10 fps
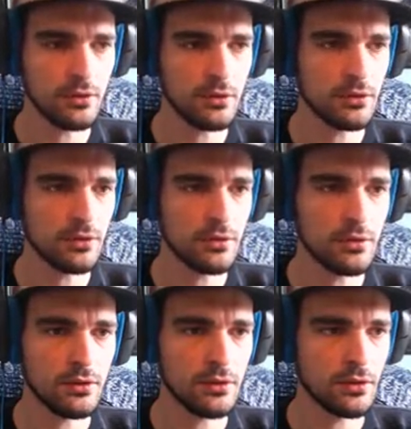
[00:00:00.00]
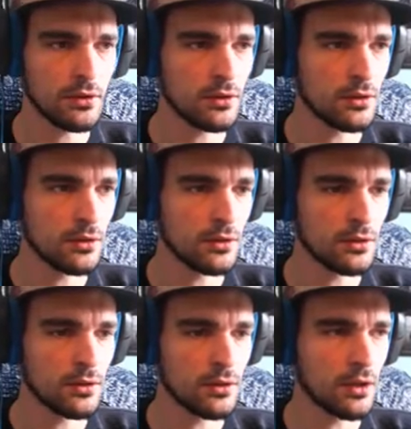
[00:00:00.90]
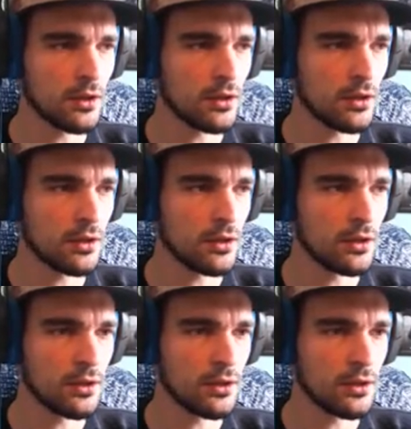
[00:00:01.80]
[no speech]